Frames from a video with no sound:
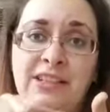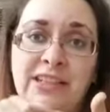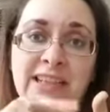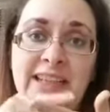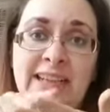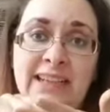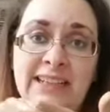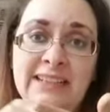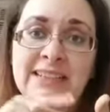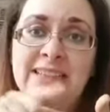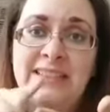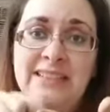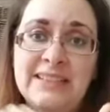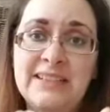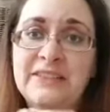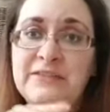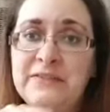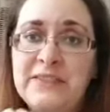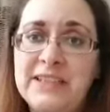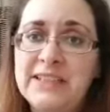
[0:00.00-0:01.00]
deleting
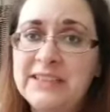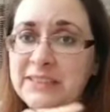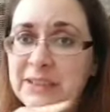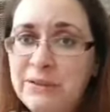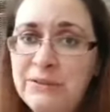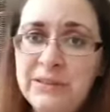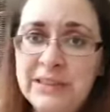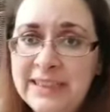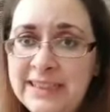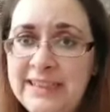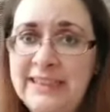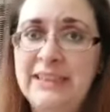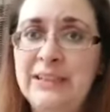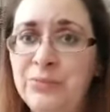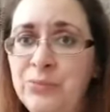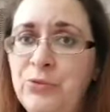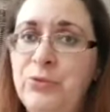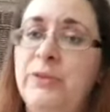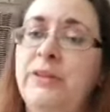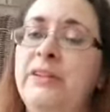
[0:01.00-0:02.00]
stuff that I don't need
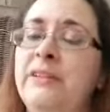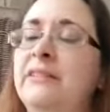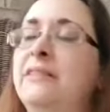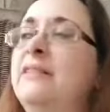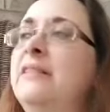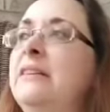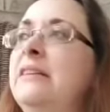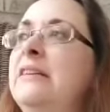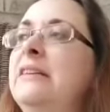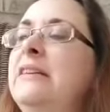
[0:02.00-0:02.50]
anymore and,